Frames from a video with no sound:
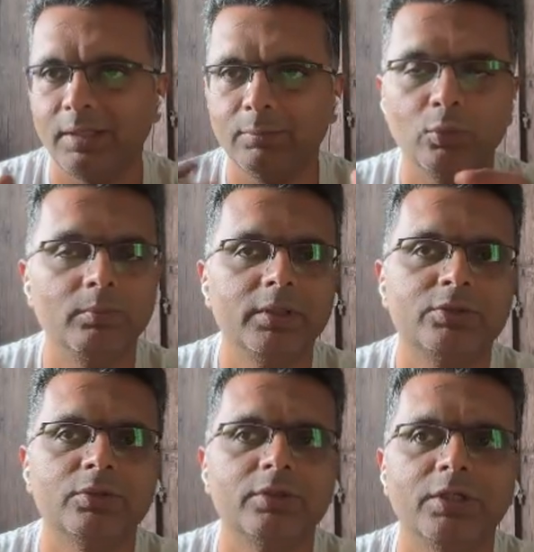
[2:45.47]
and boom,
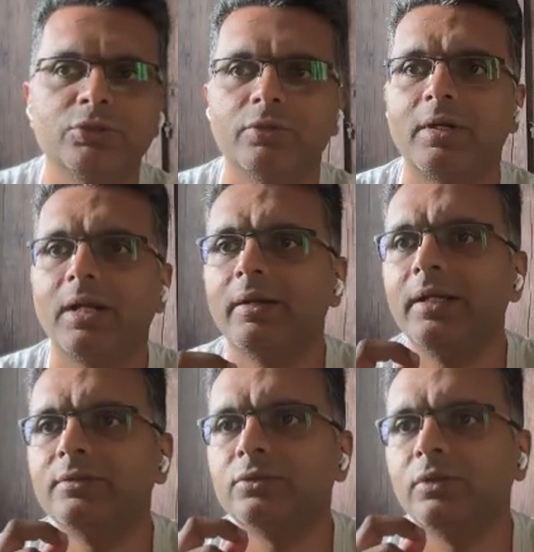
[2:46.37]
it should run,
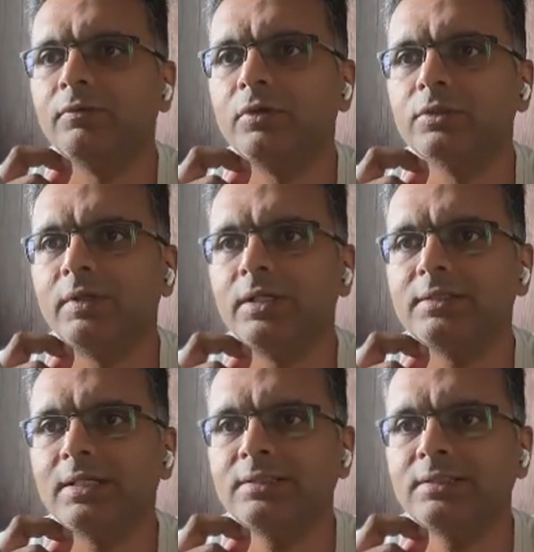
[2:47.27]
right? So of course, when it's